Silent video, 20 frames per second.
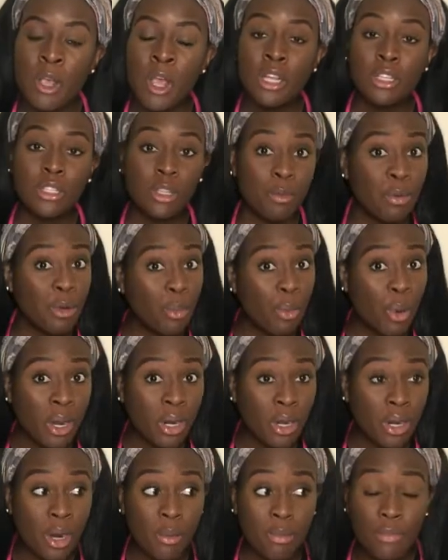Some people
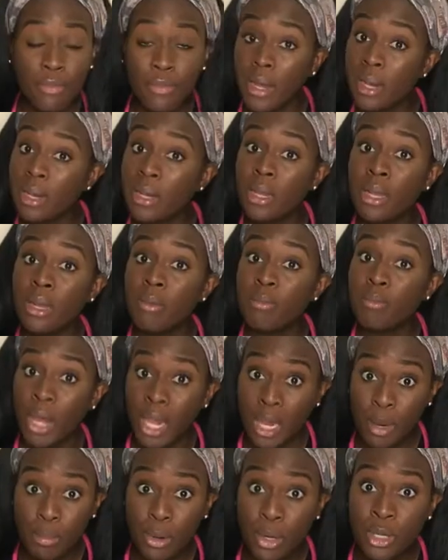ended up failing
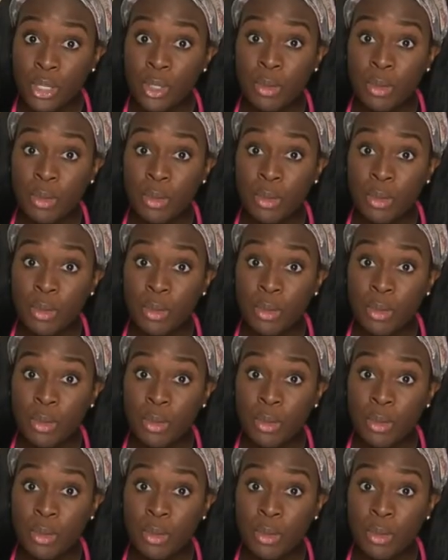papers